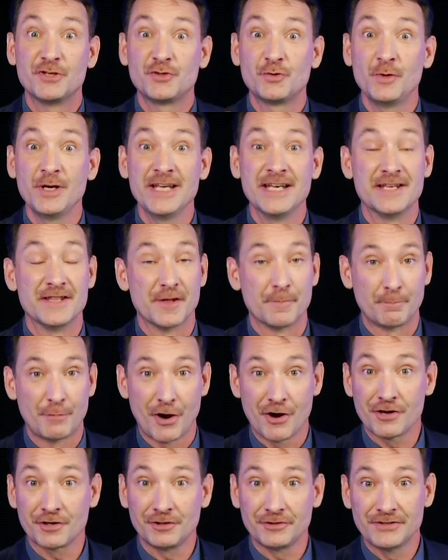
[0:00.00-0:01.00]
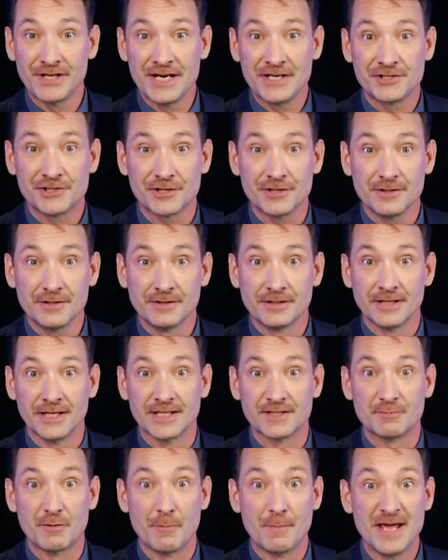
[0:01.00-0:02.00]
between the particle nature,
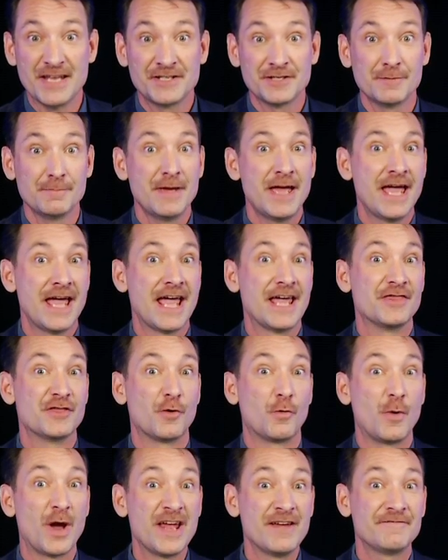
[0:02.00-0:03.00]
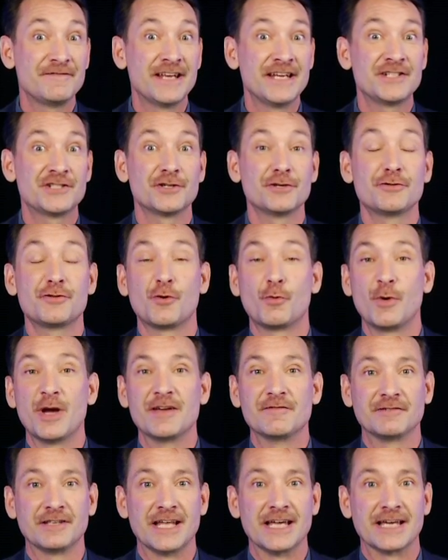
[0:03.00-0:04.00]
its momentum, and the wave nature, the
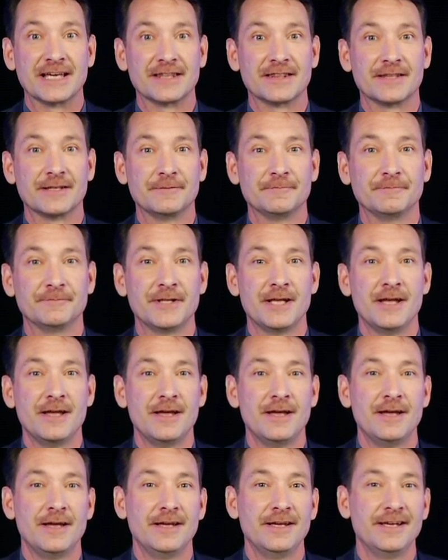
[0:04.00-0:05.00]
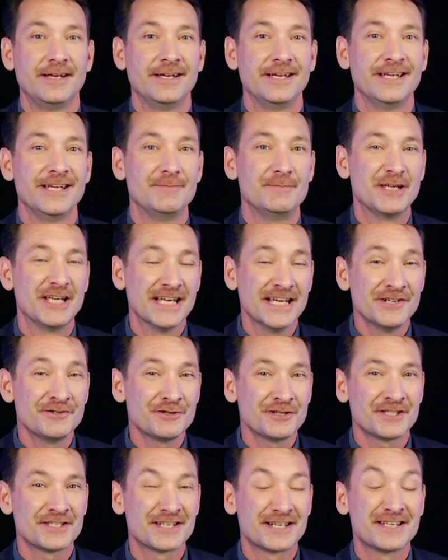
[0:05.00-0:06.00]
wavelength. It'd be
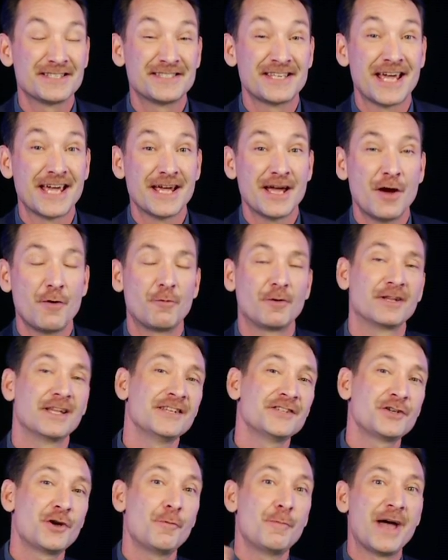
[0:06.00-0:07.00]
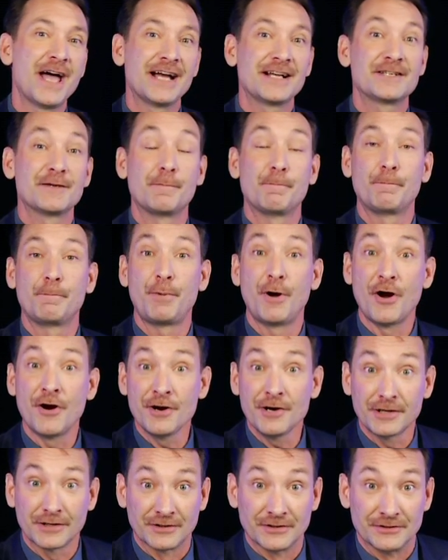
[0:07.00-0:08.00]
interesting to say, well, let's go back to
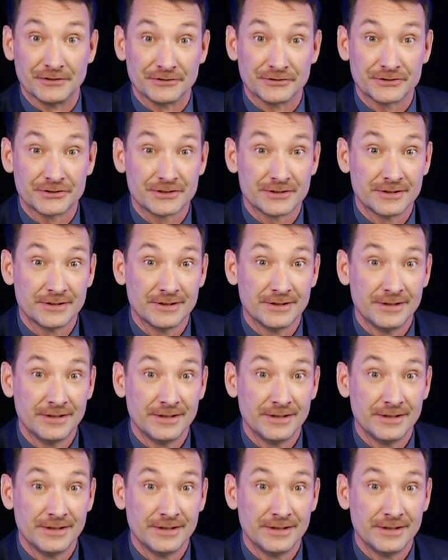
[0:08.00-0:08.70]
particles.